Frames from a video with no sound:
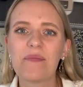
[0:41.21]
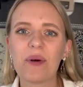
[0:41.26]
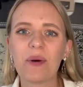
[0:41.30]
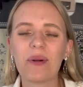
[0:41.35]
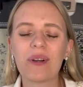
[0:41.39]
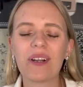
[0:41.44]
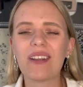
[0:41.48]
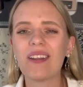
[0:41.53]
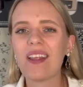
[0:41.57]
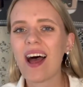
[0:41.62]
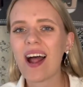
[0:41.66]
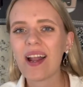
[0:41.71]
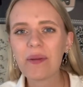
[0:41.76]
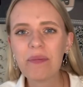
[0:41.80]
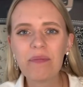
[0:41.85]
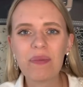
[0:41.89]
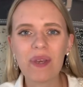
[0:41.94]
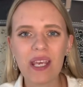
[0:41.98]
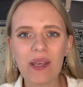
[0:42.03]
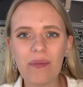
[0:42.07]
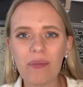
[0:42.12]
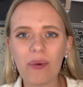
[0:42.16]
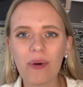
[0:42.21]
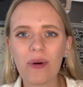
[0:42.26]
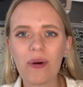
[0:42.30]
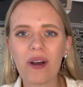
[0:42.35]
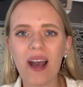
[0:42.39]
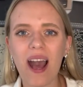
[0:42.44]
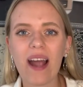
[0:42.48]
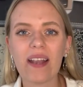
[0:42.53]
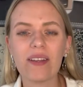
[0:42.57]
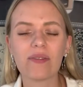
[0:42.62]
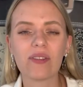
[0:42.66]
But what a lot of people
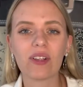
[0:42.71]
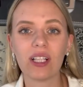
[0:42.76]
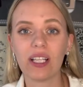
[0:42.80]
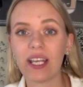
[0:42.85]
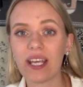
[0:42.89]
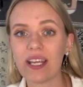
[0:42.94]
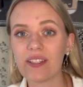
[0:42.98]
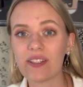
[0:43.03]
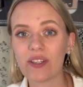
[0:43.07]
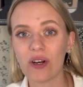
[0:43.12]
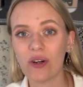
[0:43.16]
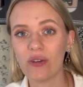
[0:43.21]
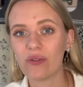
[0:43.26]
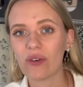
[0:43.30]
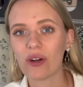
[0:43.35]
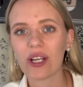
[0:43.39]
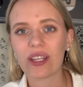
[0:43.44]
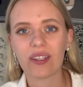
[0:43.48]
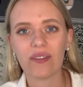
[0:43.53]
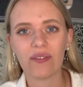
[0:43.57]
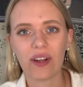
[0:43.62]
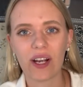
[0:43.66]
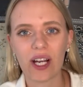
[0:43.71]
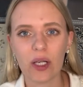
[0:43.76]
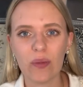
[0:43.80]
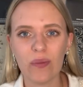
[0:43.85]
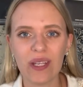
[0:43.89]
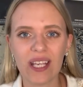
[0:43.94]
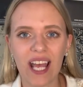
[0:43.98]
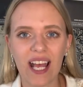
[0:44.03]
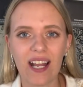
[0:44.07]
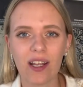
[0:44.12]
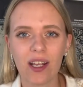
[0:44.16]
kind of glaze over at the very
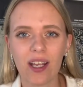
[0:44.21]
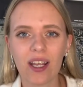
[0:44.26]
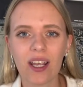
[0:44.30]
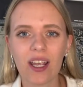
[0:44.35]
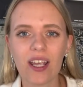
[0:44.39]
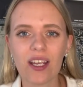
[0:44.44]
beginning